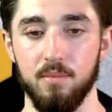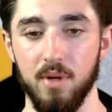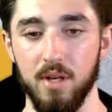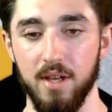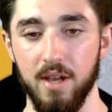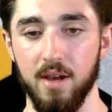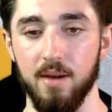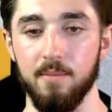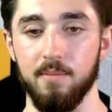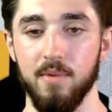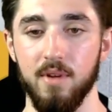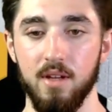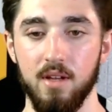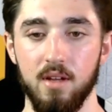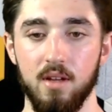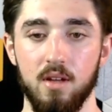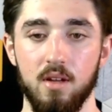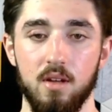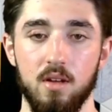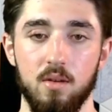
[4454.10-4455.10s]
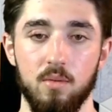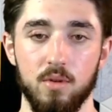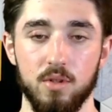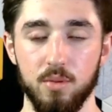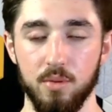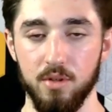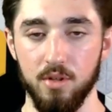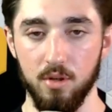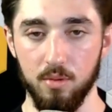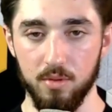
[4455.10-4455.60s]
yeah, what
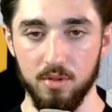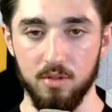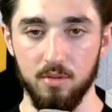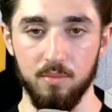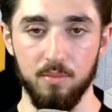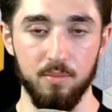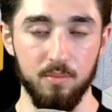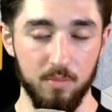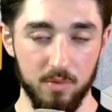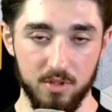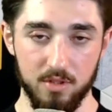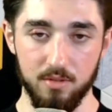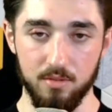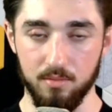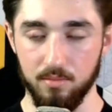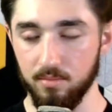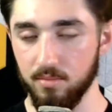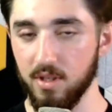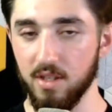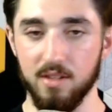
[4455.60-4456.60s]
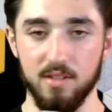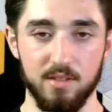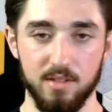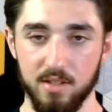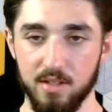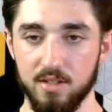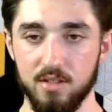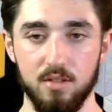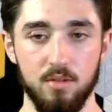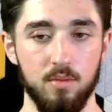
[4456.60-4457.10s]
you want to do once you get this
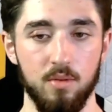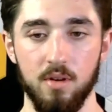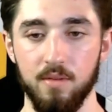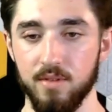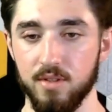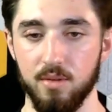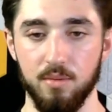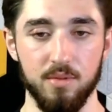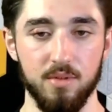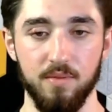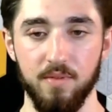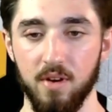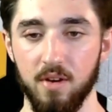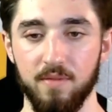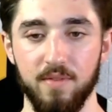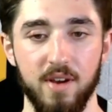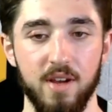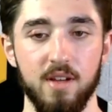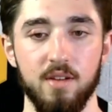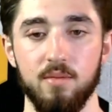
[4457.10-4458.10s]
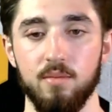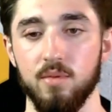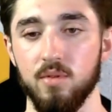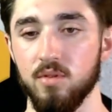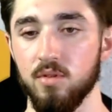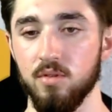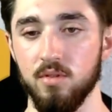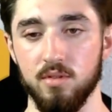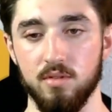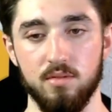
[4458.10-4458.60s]
list, you obviously want to verify it.
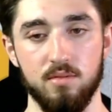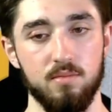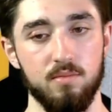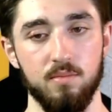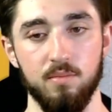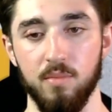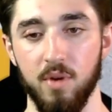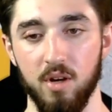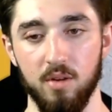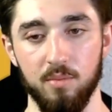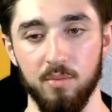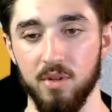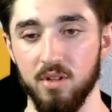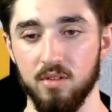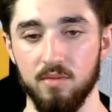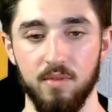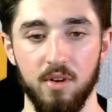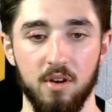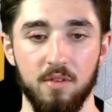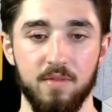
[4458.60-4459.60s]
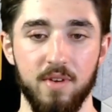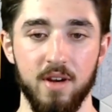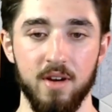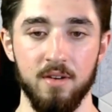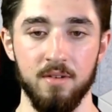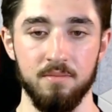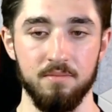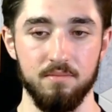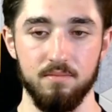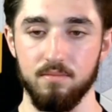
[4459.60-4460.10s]
We'll use Million
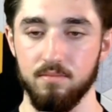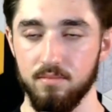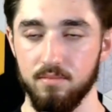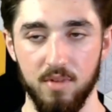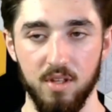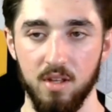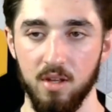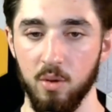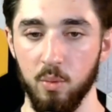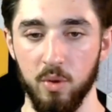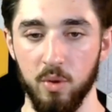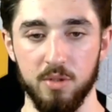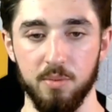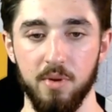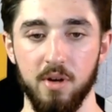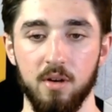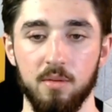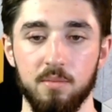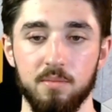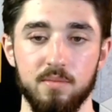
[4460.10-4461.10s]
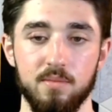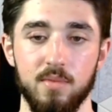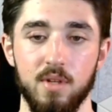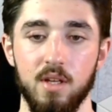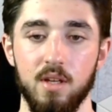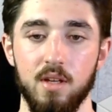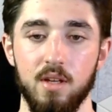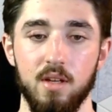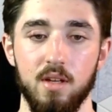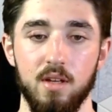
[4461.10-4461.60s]
Verifier. It works well.
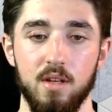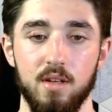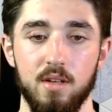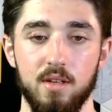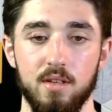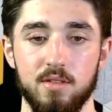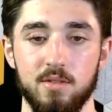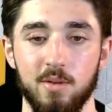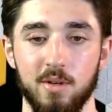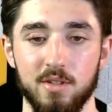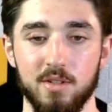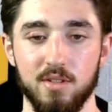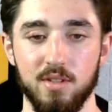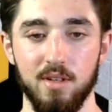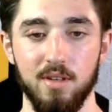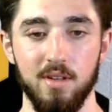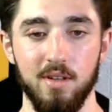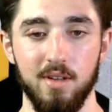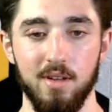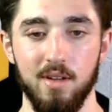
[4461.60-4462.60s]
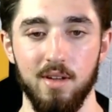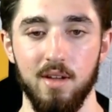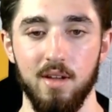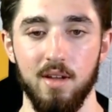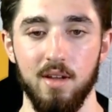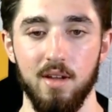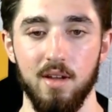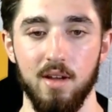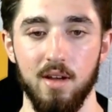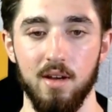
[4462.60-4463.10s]
It's trusted.
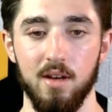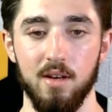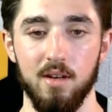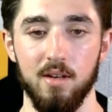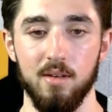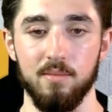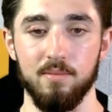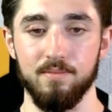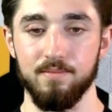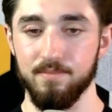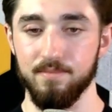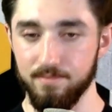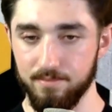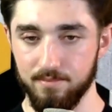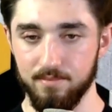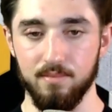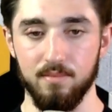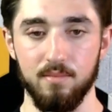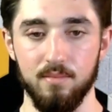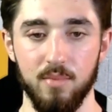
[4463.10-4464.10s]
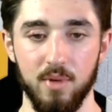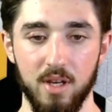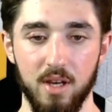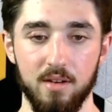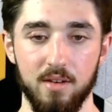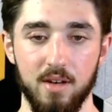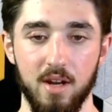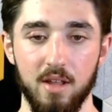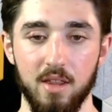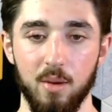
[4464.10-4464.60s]
But yeah,
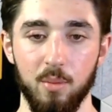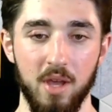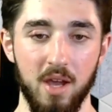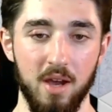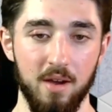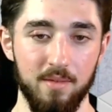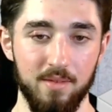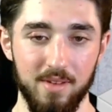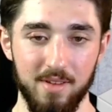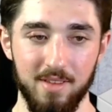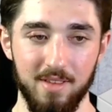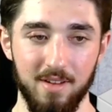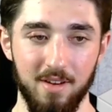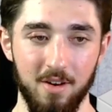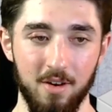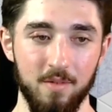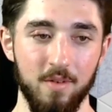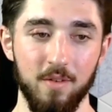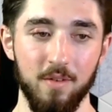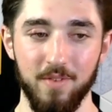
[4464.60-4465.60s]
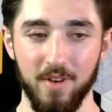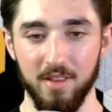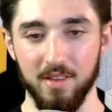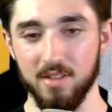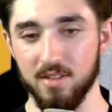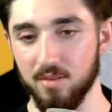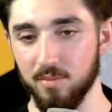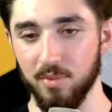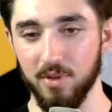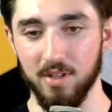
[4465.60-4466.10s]
now that we have our verified
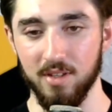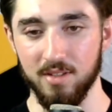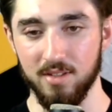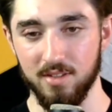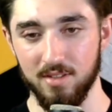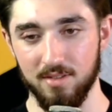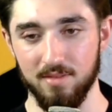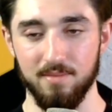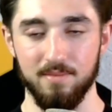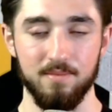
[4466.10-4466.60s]
list in place,